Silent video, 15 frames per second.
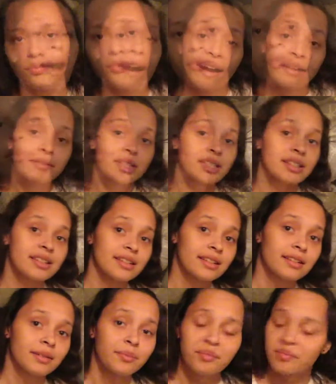I was
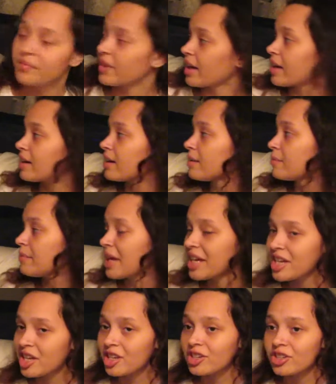
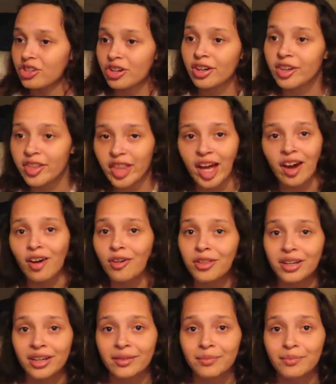making sure that all
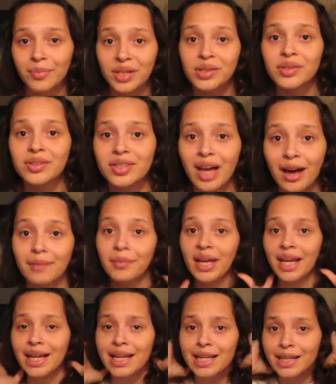the bills got
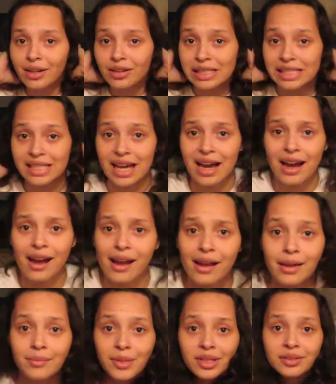paid on
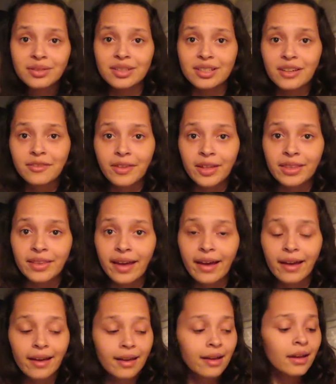time and stuff like
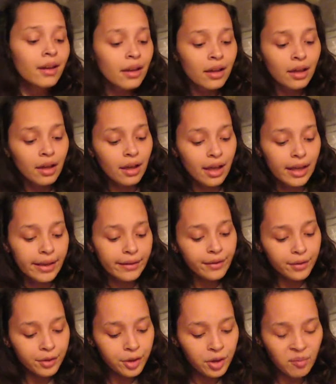that.
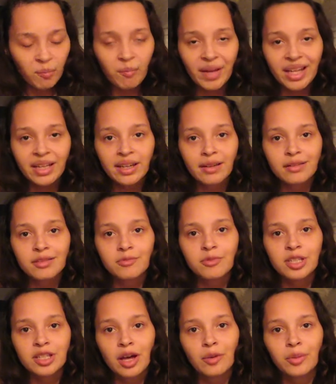And my cousin
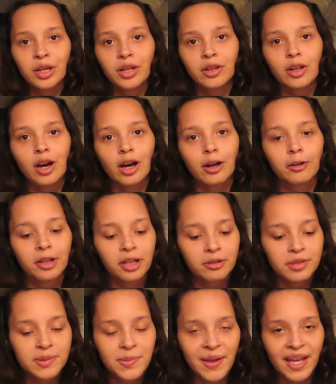was helping a lot. He
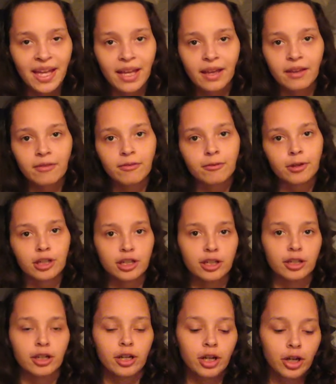was paying
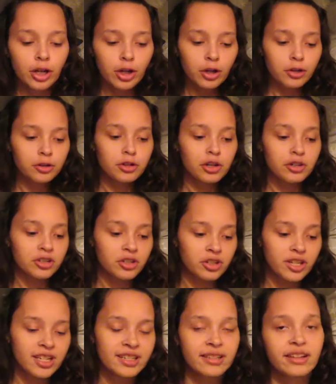for
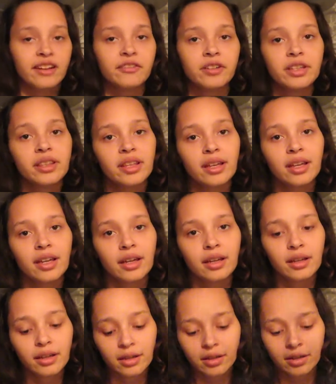groceries and everything.